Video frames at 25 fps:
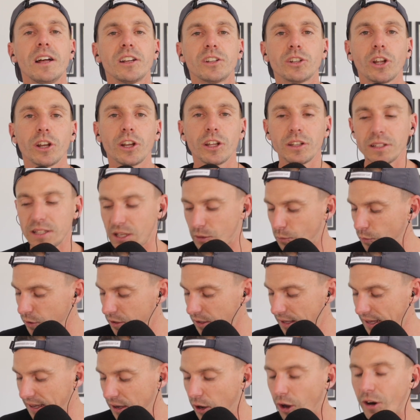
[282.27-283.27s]
Not only
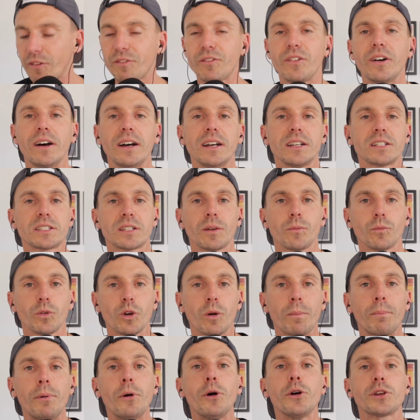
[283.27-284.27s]
will I offer some
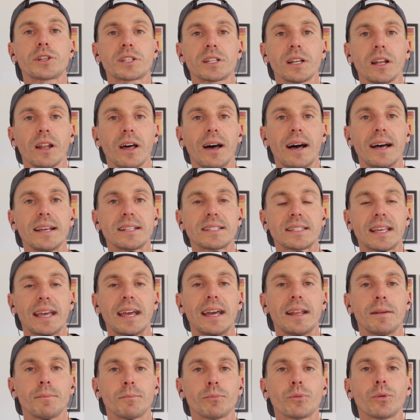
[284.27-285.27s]
real personalized
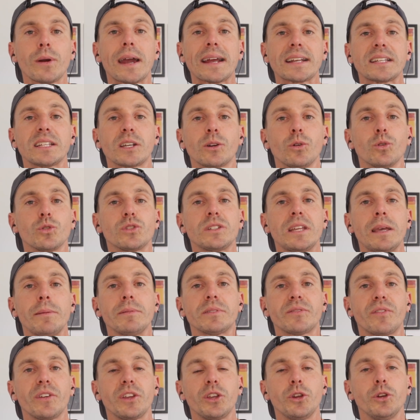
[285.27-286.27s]
and practical
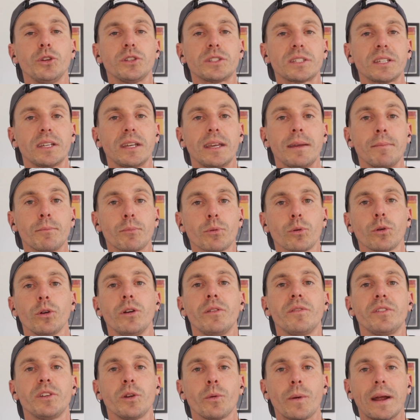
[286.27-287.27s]
tips for you to
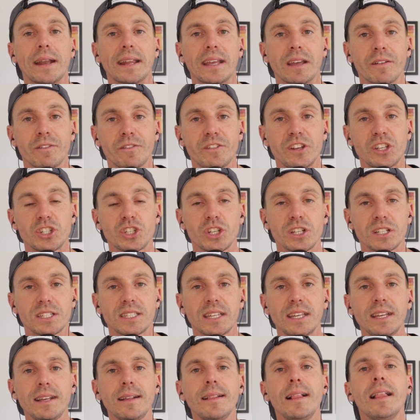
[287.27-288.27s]
improve your running
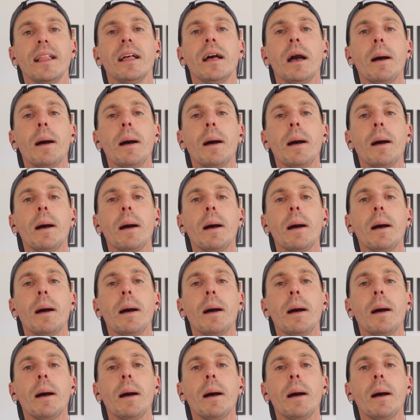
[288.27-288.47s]
efficiency,